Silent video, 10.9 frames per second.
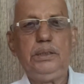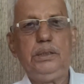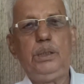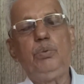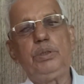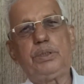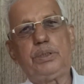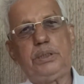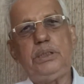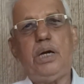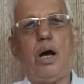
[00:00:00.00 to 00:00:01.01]
you will
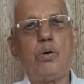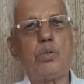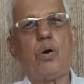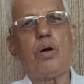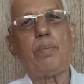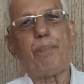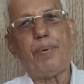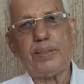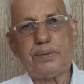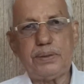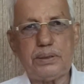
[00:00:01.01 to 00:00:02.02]
see how God
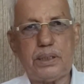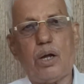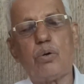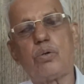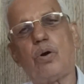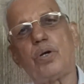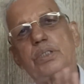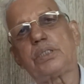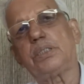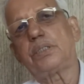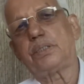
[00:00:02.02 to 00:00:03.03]
blesses and how God
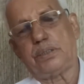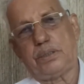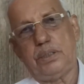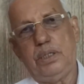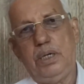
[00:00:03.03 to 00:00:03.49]
curses.